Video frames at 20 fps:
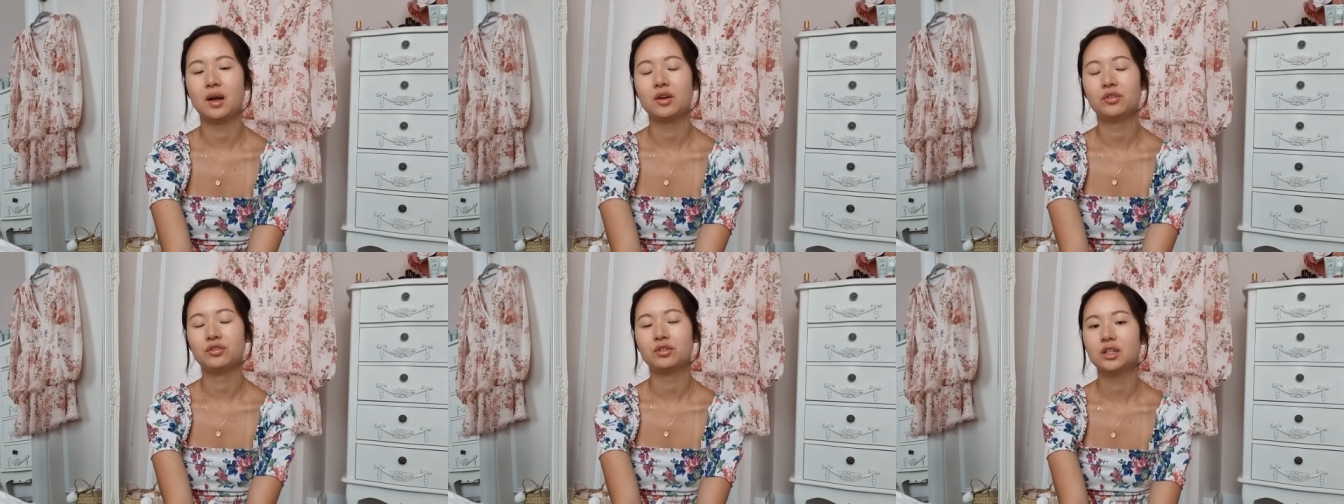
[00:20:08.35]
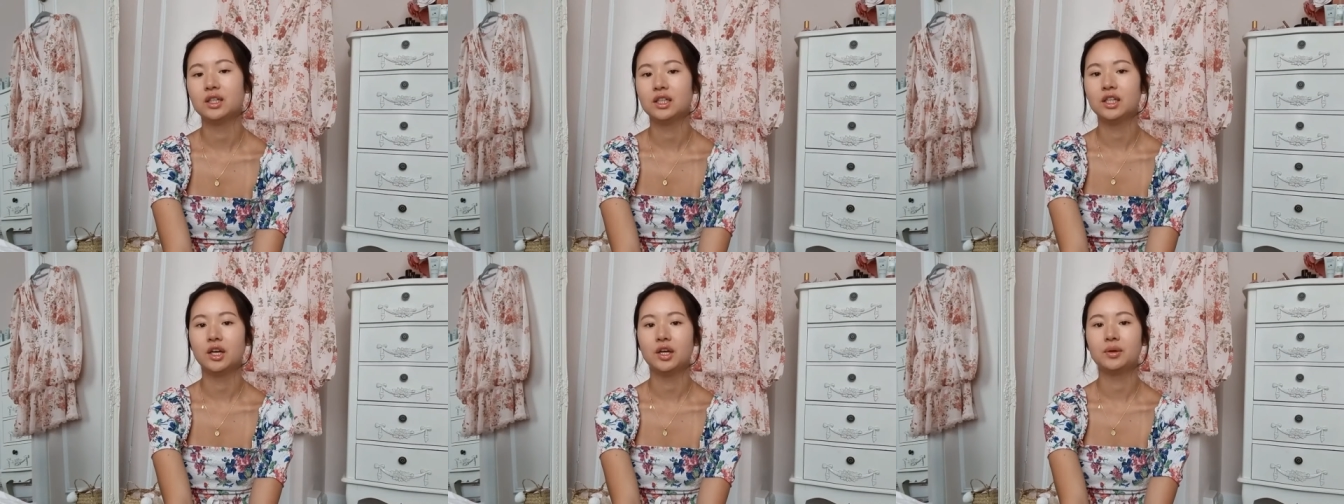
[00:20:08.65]
I
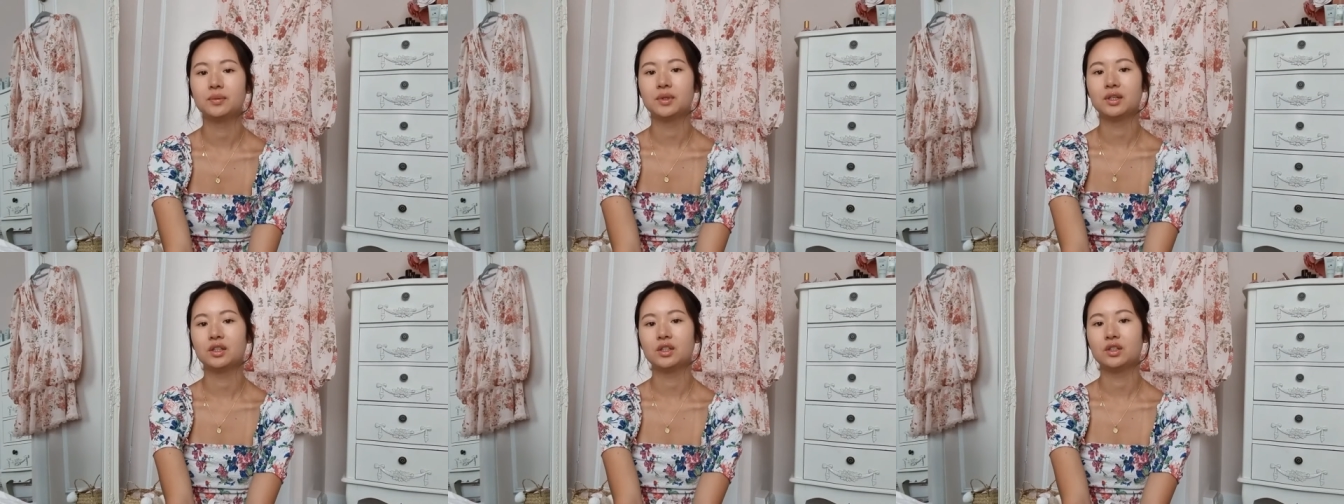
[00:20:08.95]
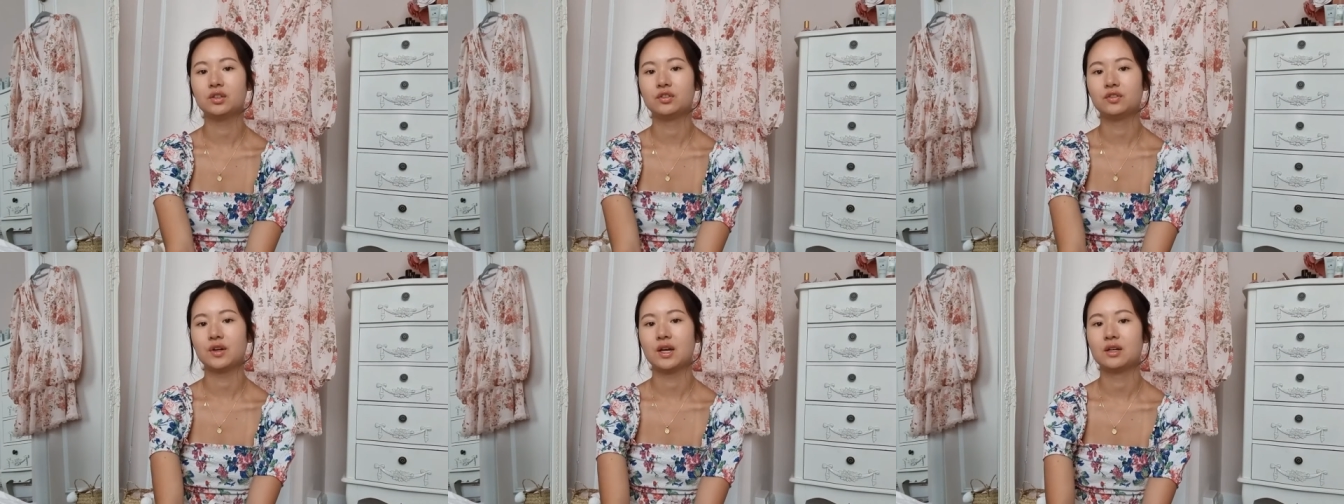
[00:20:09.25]
really hope that
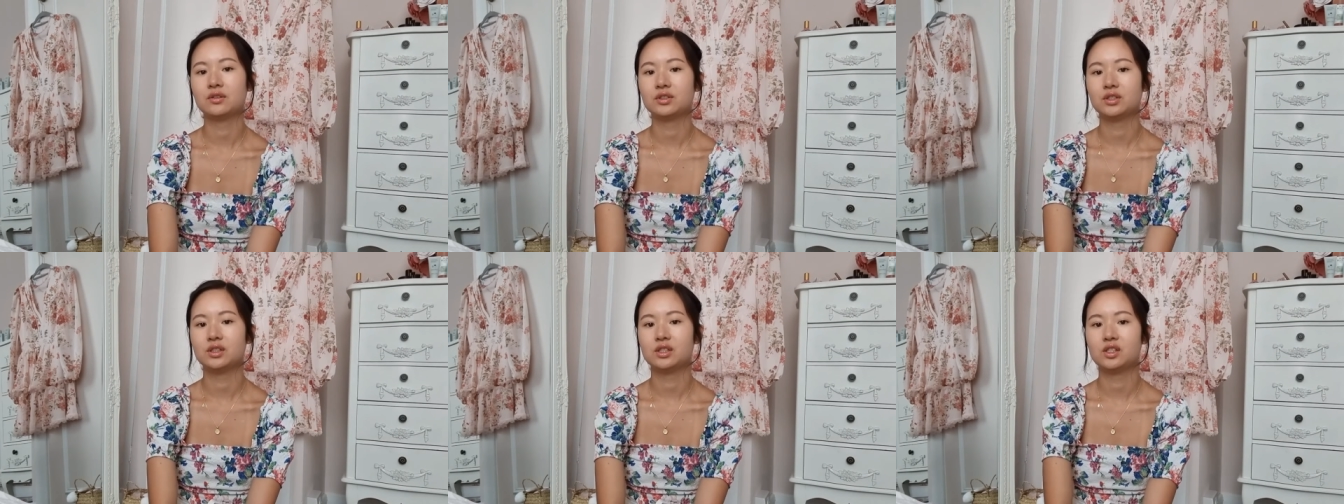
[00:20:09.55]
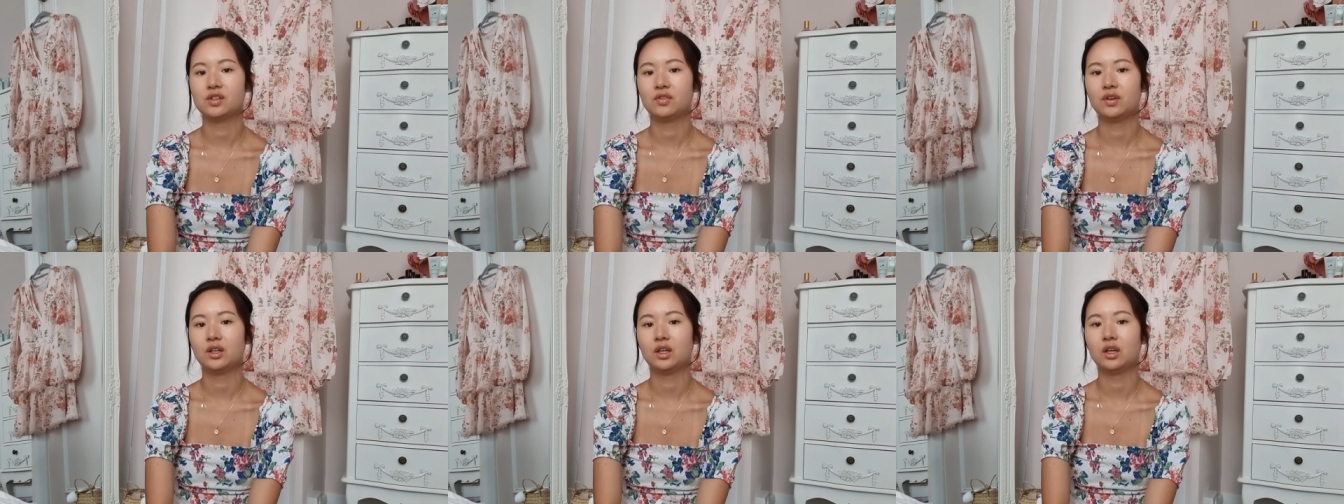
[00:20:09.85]
you found
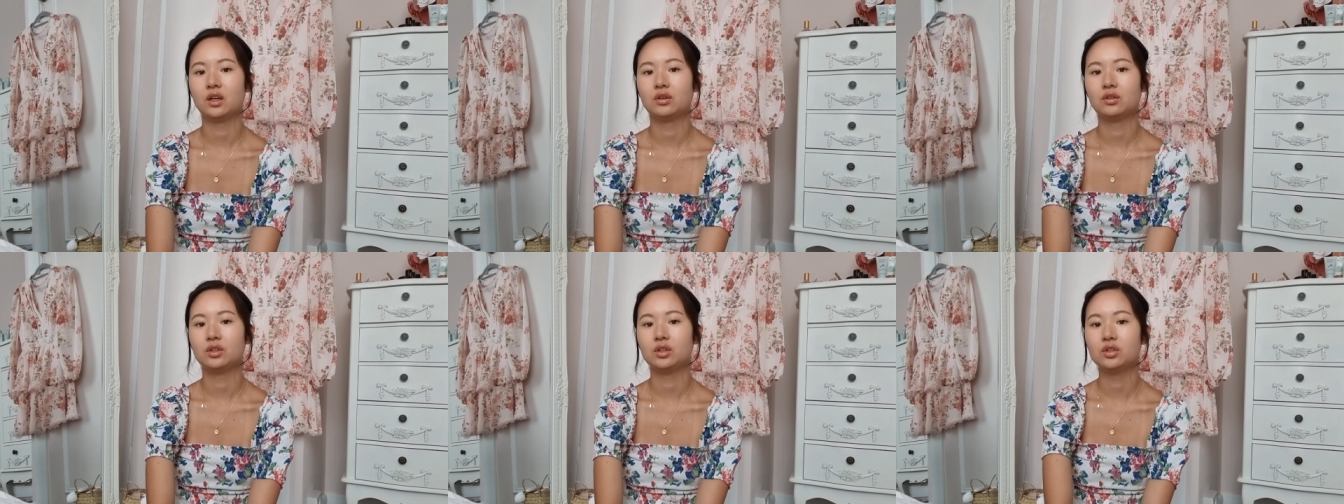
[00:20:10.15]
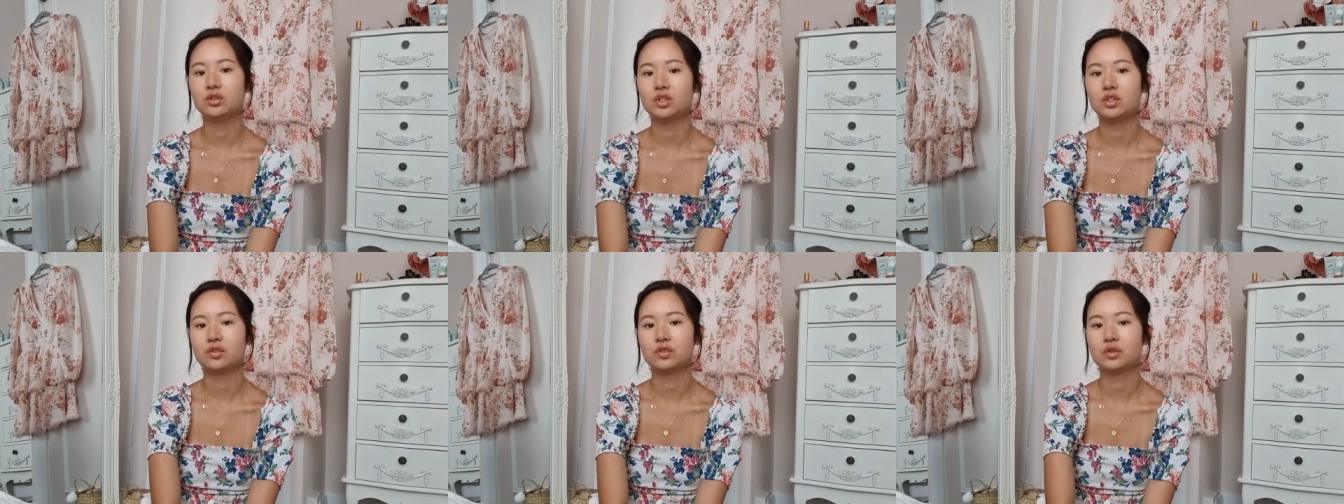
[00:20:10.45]
this video
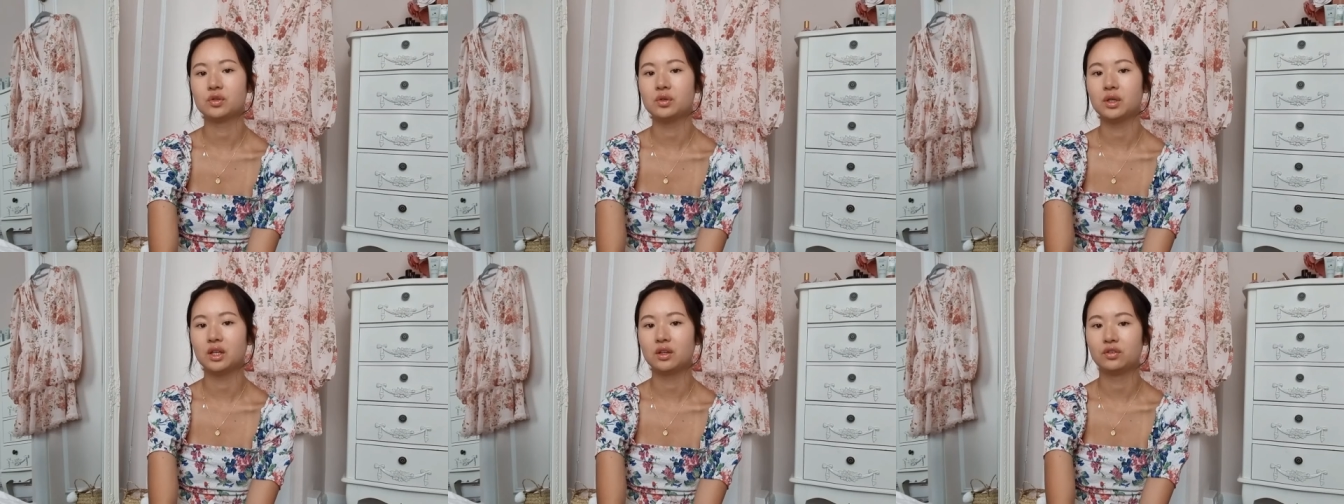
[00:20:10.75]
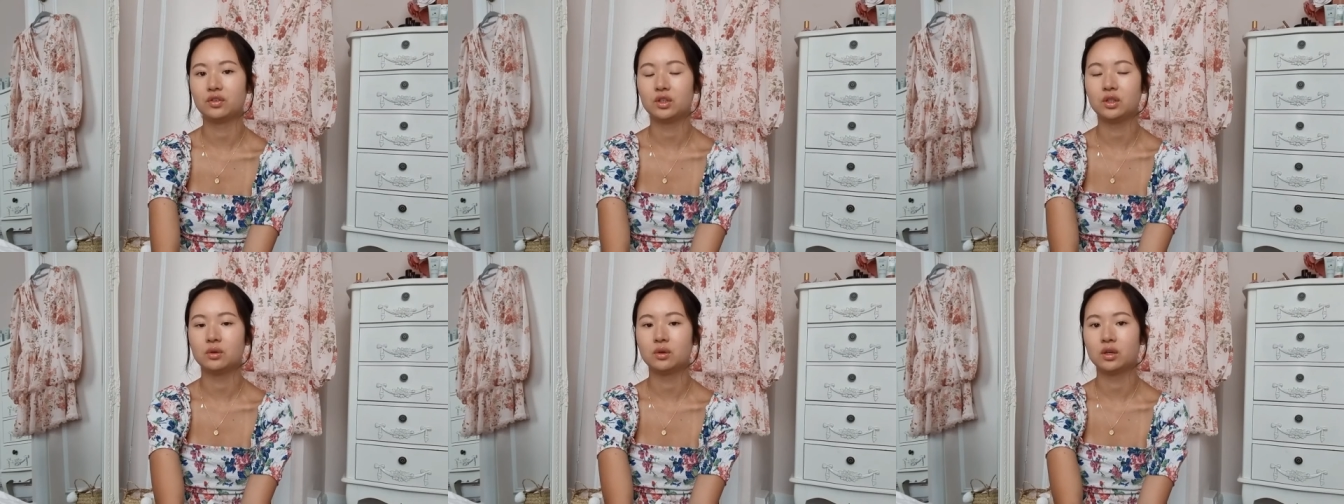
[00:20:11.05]
useful
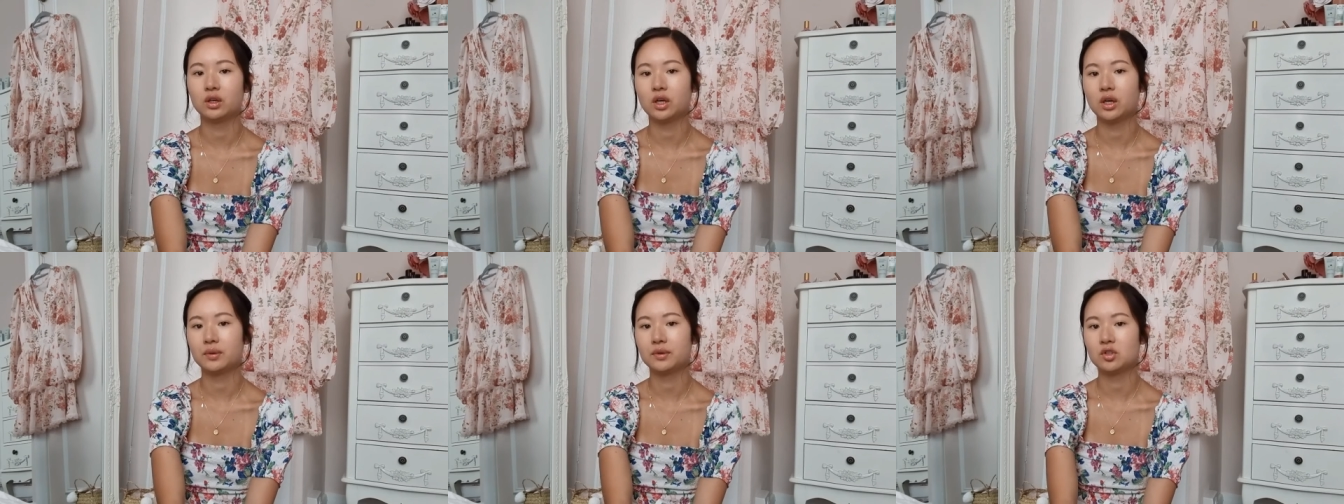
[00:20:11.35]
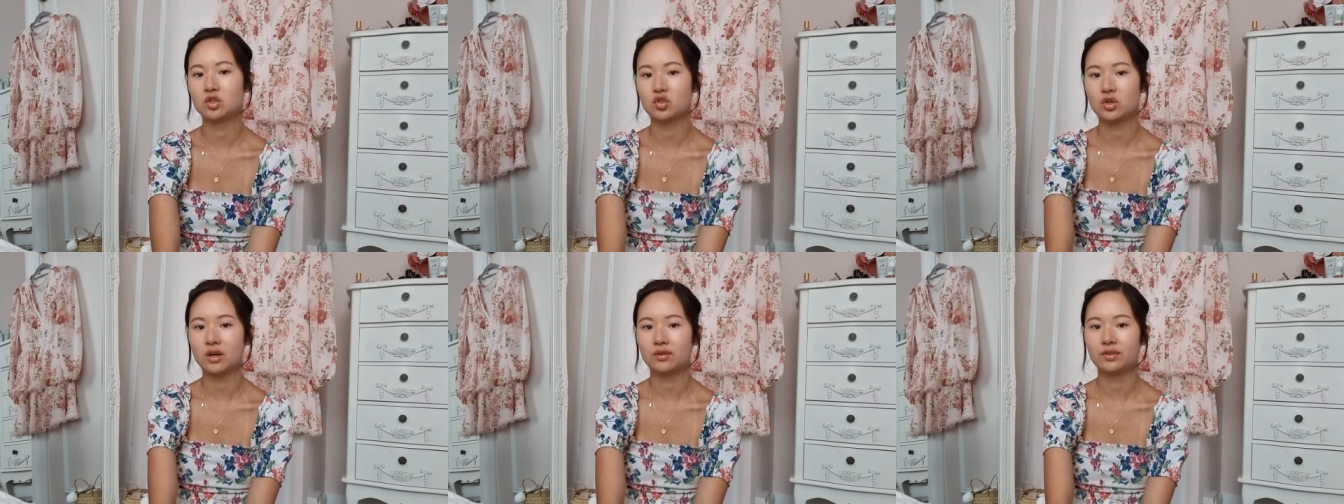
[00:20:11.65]
if you are
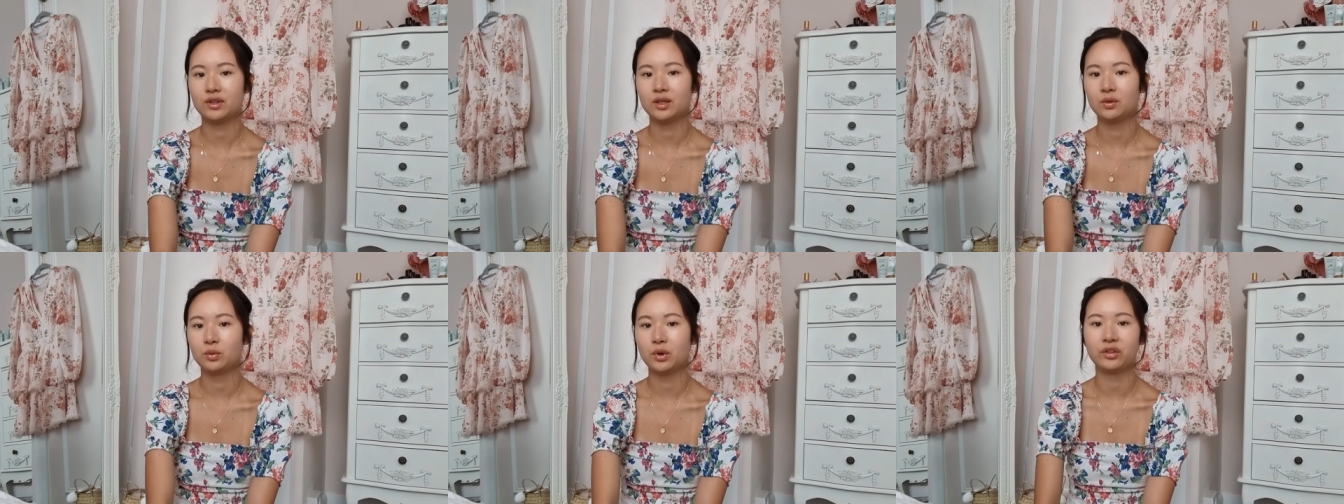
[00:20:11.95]
going travelling,